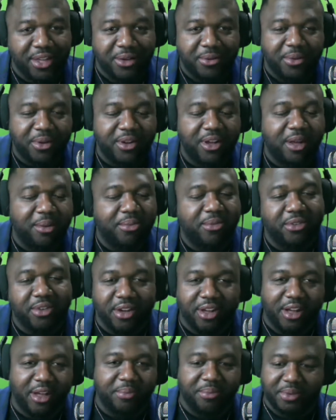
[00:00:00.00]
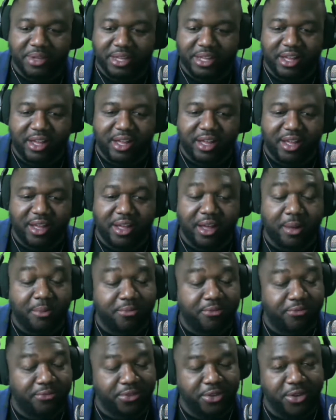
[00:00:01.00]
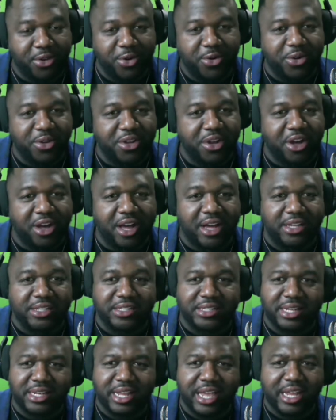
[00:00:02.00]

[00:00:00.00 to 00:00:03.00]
with up, up, uh, up fuel costs and,